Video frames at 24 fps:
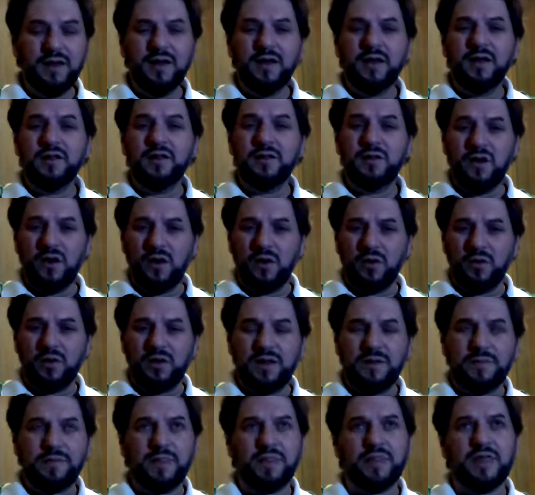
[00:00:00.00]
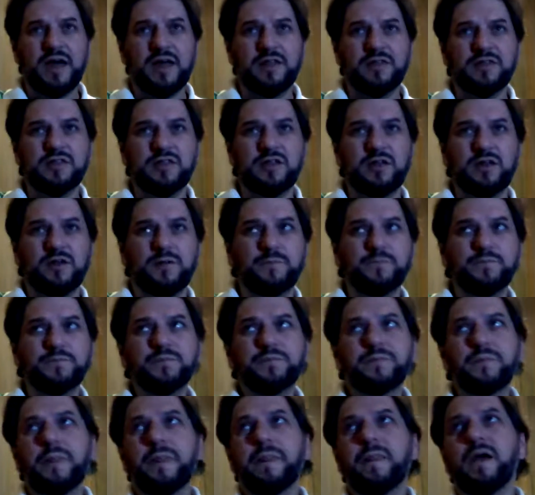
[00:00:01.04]
Note that
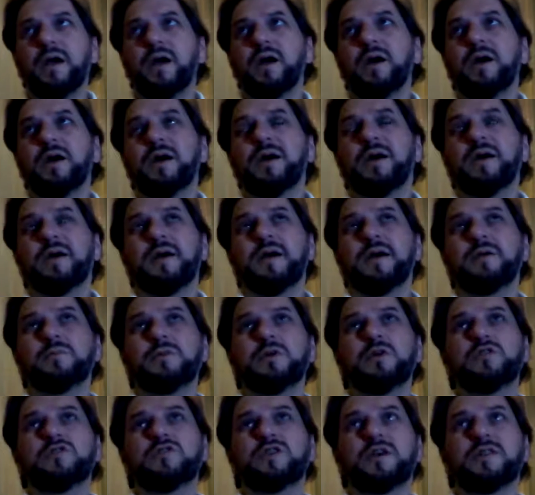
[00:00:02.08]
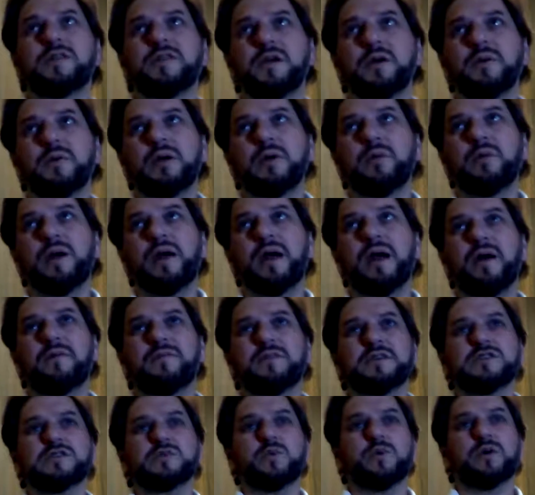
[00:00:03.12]
in music theory we have
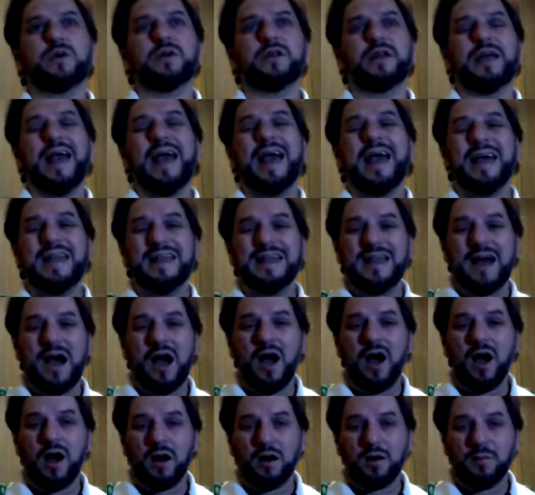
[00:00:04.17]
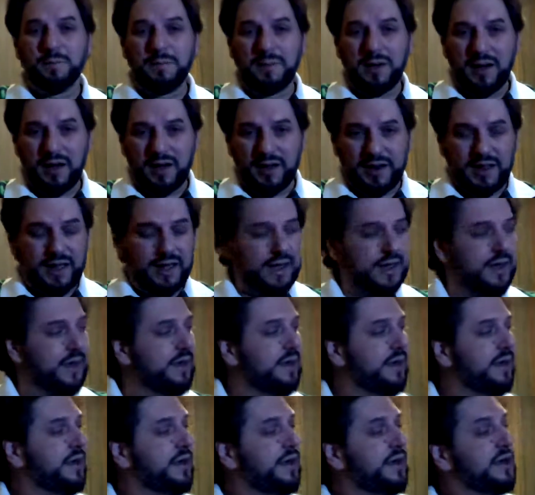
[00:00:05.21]
this word enharmonic.
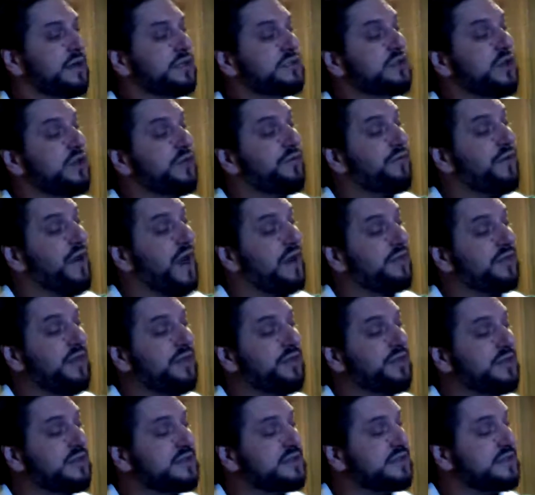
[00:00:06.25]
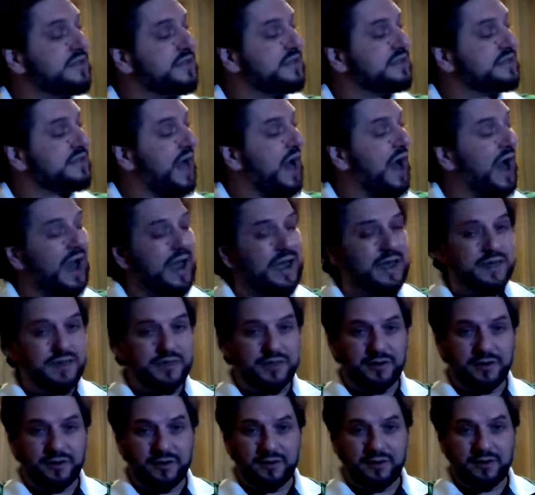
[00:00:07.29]
So the fact that this is
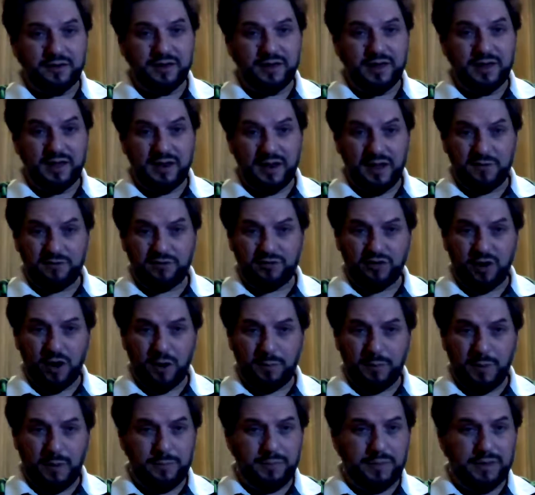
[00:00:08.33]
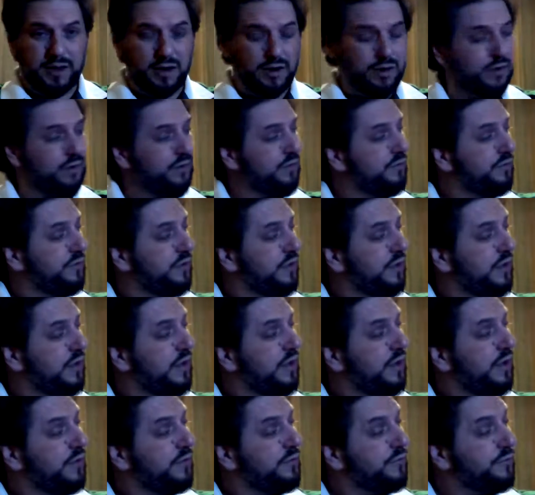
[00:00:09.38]
either an F sharp up here,
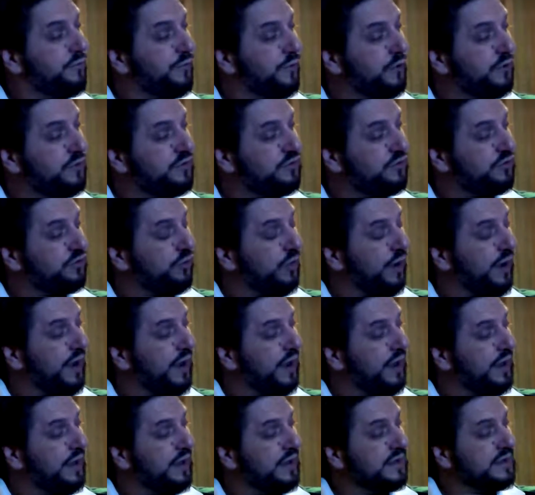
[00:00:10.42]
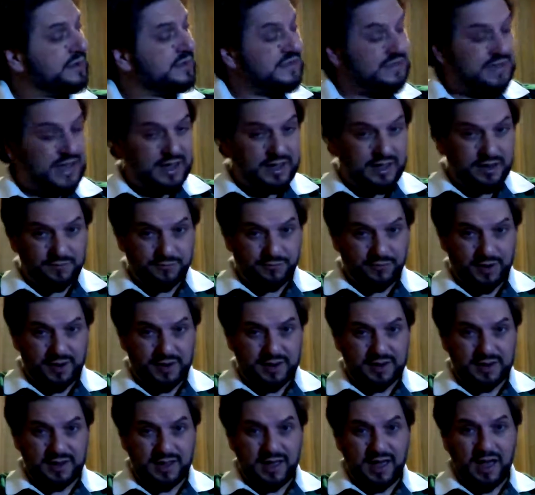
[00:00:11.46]
first string, second fret,
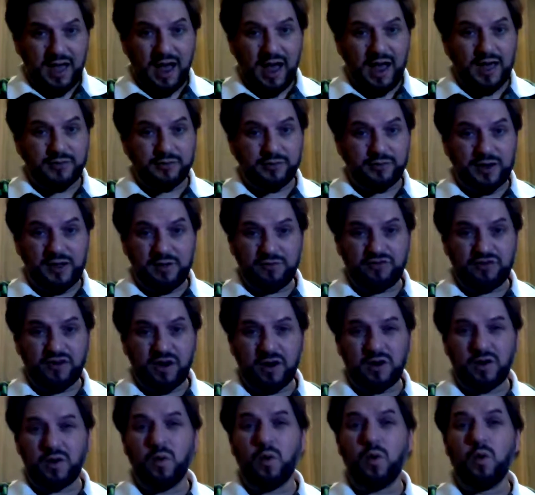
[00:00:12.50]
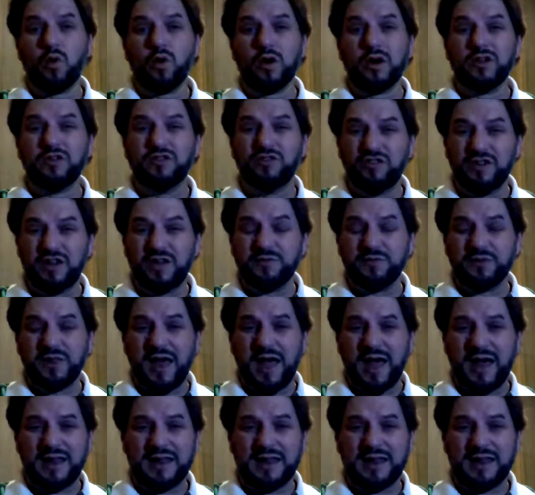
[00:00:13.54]
either an F sharp or a G flat,